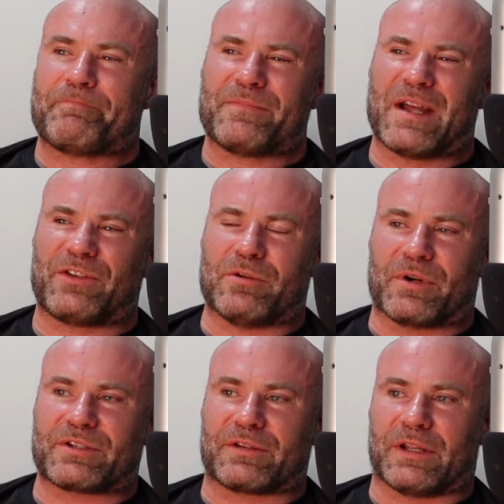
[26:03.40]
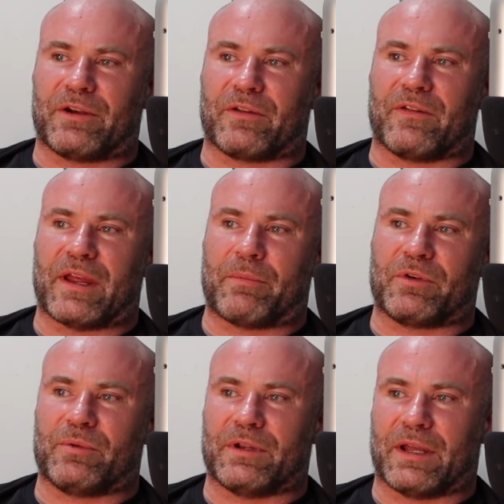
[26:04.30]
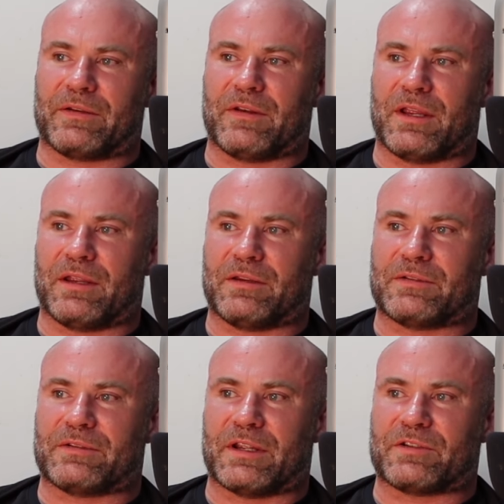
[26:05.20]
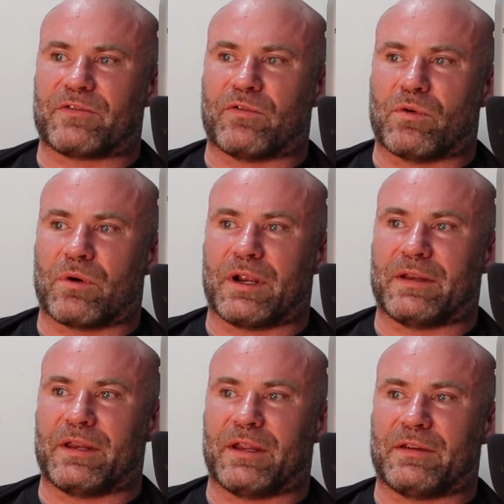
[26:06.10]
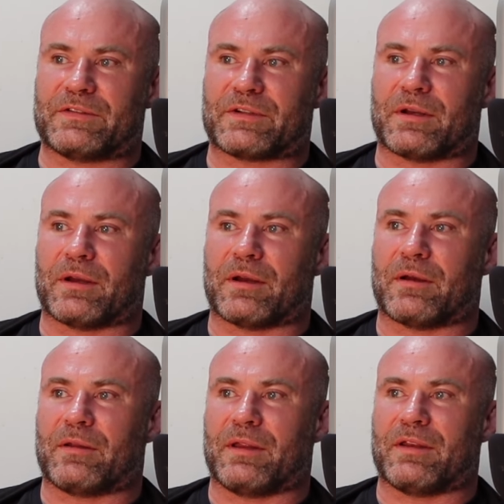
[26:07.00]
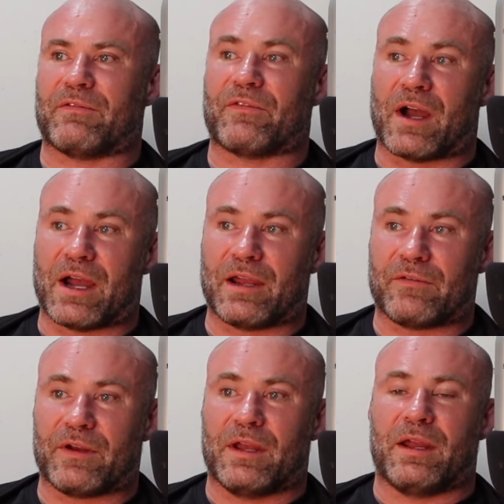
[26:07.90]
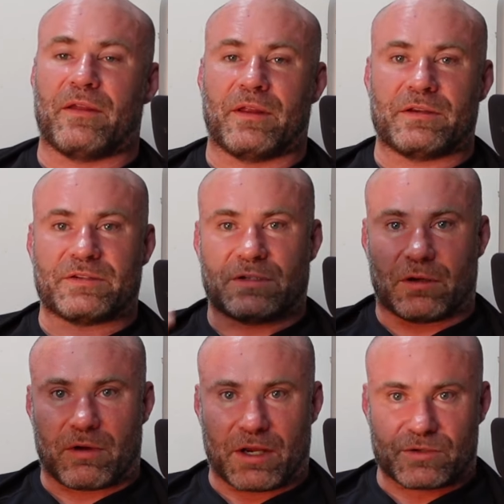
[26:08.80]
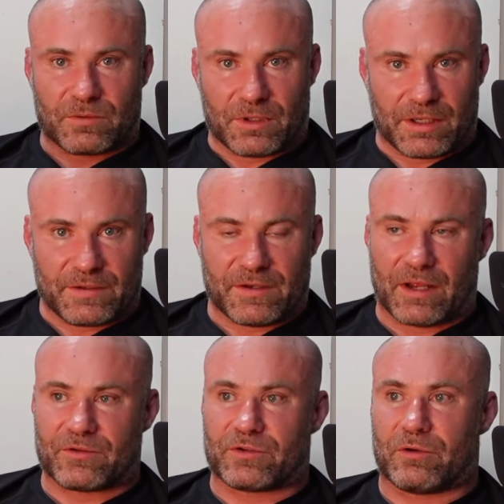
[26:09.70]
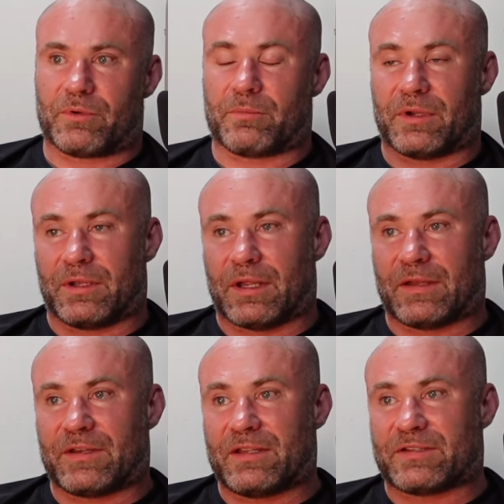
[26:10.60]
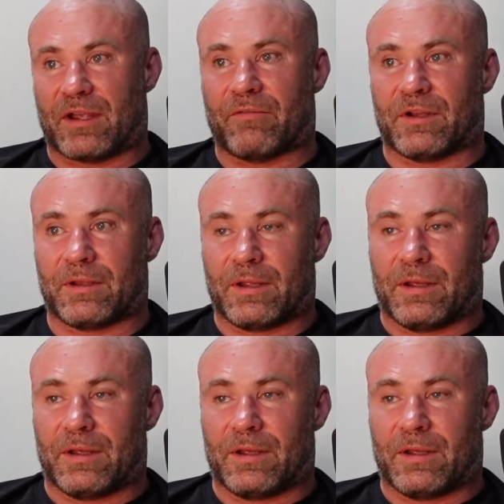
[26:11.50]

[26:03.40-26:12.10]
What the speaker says: not too much later than that, between like days 4 and days and 5, and then you see a gradual like downsloping. But at day 7,